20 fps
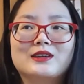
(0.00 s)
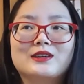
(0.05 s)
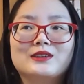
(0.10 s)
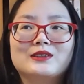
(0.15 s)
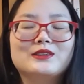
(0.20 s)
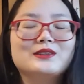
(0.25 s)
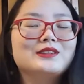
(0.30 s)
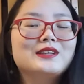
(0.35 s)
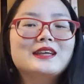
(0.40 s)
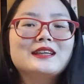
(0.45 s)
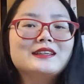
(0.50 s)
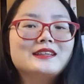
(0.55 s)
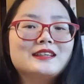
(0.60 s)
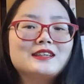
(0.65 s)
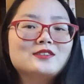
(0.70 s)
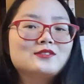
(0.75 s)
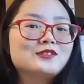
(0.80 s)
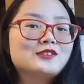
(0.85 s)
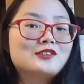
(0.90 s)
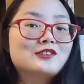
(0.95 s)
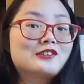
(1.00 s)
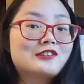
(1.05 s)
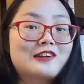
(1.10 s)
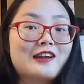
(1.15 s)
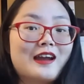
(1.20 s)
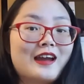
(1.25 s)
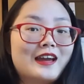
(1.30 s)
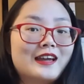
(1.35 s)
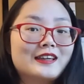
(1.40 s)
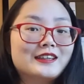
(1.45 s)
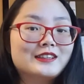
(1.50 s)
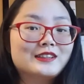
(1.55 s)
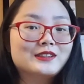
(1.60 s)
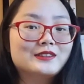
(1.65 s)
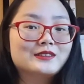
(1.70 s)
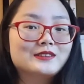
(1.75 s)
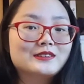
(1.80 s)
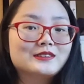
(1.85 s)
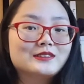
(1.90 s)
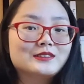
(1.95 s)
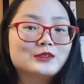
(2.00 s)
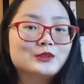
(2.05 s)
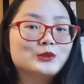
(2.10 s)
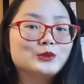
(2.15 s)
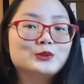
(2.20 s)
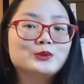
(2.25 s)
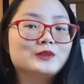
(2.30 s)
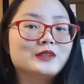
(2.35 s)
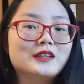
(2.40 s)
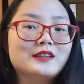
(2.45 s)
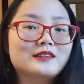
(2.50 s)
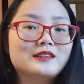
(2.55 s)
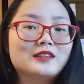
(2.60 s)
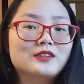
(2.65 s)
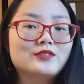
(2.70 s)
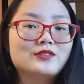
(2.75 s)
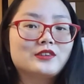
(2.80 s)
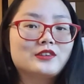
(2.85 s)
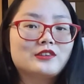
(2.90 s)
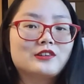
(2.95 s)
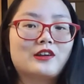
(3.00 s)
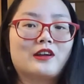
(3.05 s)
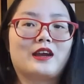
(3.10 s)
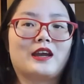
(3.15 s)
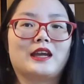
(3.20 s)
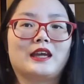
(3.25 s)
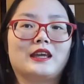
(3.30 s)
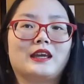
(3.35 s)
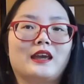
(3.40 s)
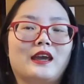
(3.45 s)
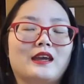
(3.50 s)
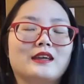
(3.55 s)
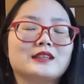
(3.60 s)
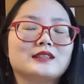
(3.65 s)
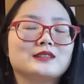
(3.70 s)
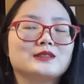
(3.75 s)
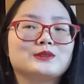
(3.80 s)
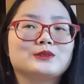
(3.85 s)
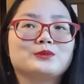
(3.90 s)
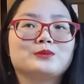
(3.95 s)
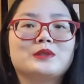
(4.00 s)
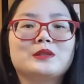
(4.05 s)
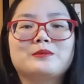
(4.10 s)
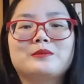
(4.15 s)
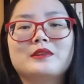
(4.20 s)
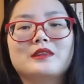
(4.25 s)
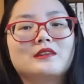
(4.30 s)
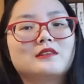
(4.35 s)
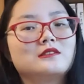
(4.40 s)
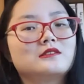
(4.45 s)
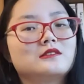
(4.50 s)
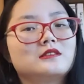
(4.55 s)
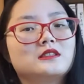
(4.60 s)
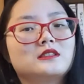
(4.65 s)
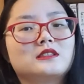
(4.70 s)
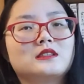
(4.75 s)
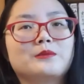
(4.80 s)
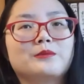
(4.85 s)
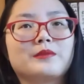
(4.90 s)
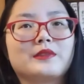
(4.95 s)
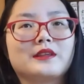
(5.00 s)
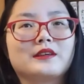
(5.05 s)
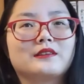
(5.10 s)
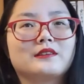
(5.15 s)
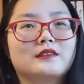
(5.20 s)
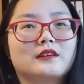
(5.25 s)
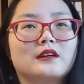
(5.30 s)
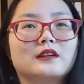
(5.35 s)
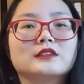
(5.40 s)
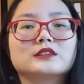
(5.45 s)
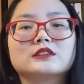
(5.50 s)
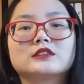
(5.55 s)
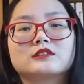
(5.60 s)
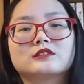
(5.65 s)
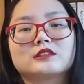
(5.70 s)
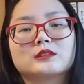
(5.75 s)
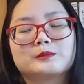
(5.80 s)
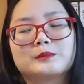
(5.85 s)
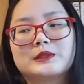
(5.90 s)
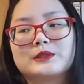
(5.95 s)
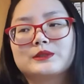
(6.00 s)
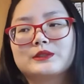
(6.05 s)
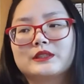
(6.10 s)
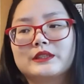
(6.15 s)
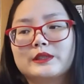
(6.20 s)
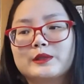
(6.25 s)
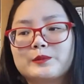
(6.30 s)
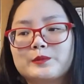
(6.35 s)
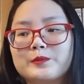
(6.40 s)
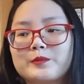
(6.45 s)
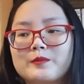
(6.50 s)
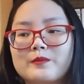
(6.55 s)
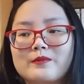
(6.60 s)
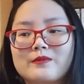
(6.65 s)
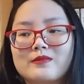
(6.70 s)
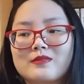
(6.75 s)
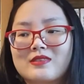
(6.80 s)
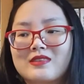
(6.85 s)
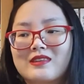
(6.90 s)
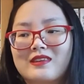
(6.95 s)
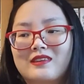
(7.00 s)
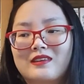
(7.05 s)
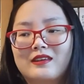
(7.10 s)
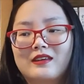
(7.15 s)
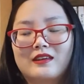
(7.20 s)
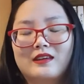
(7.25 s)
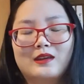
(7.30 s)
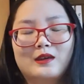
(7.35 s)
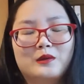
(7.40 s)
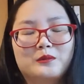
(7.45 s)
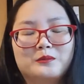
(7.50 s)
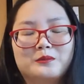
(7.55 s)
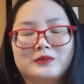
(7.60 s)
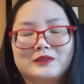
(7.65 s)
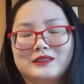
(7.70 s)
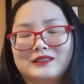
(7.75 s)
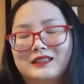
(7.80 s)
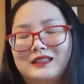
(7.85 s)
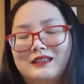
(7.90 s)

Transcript: you didn't even try. You didn't even try. I don't know, maybe there's something cultural about it. But